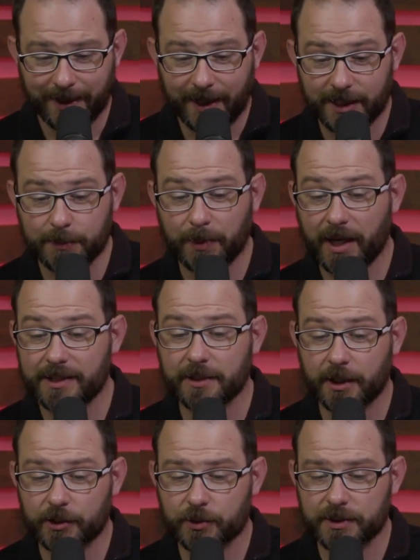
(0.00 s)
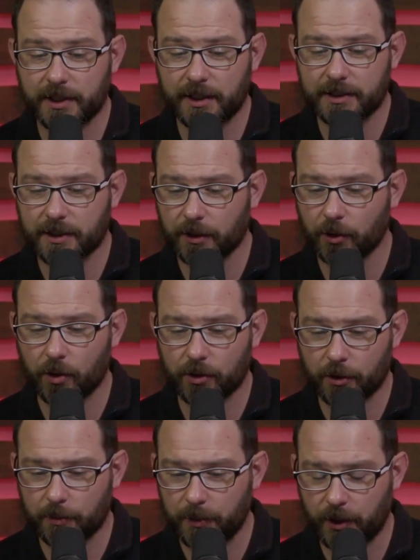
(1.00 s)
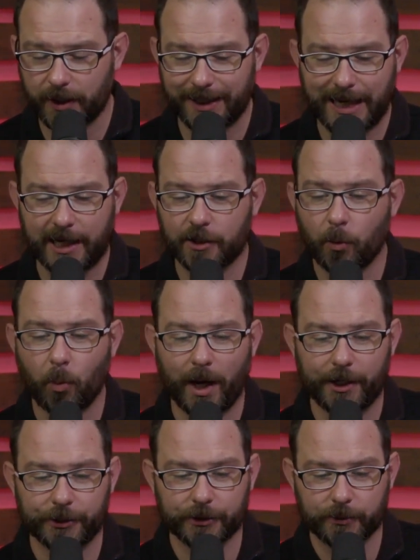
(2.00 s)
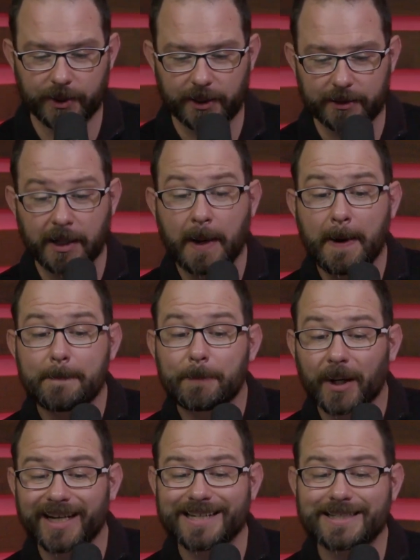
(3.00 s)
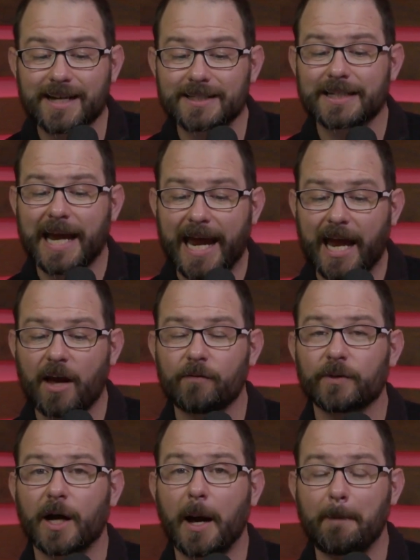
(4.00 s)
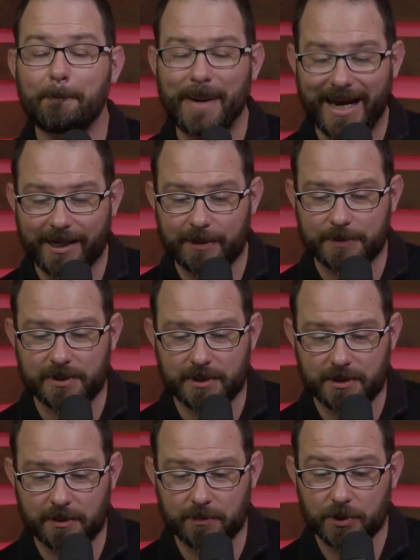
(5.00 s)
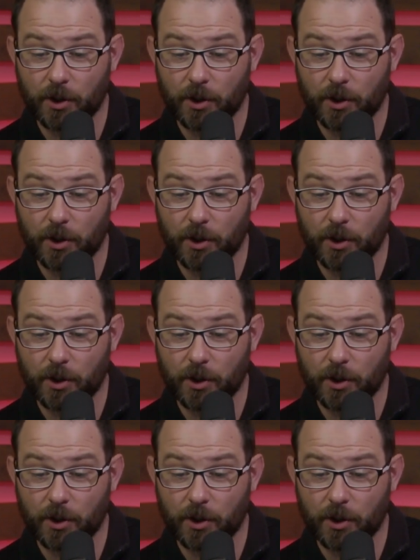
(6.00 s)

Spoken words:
It supplies electricity to the local community and the wider grid, but it doesn't have a backup system.